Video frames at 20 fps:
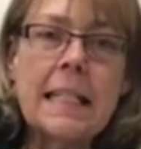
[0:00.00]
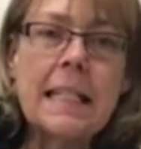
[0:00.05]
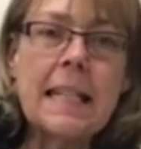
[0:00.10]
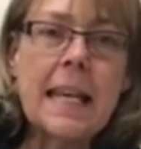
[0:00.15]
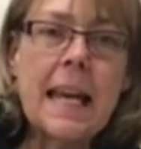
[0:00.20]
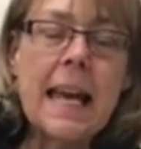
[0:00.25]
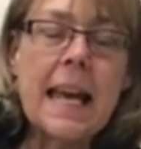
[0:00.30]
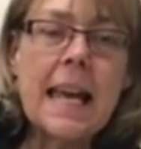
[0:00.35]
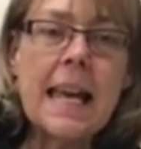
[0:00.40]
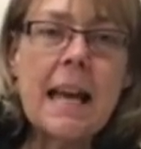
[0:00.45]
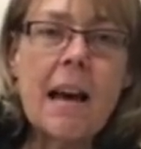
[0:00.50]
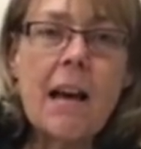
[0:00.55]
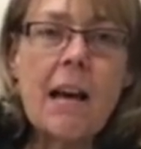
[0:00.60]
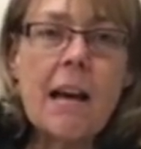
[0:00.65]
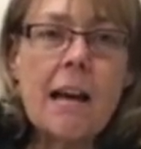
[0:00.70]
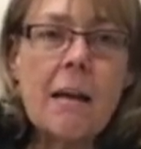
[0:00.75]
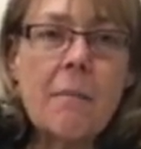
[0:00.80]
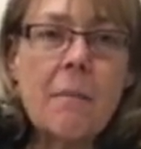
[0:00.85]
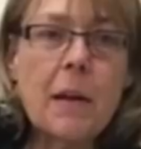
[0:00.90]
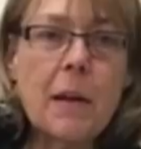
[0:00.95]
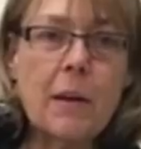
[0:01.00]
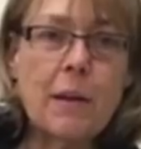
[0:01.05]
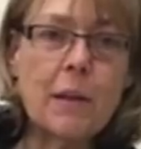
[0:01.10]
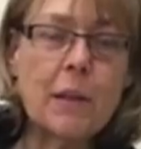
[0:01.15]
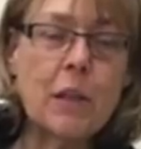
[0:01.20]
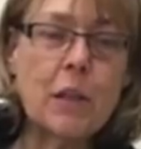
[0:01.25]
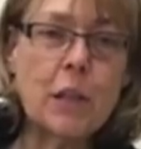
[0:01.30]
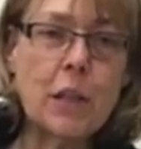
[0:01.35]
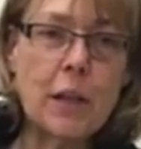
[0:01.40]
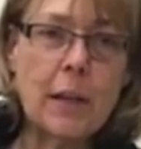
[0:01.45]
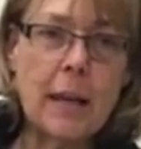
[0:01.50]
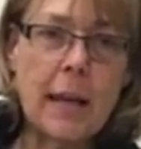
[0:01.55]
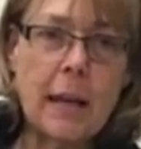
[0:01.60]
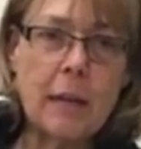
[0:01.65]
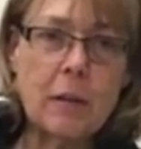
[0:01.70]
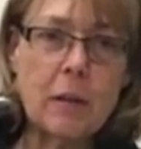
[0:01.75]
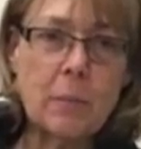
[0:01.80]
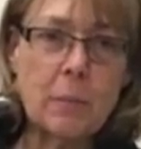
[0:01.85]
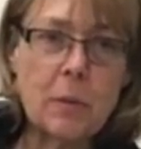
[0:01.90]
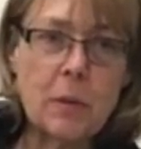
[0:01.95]
Today I'm going to show you
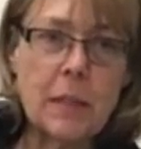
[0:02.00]
how to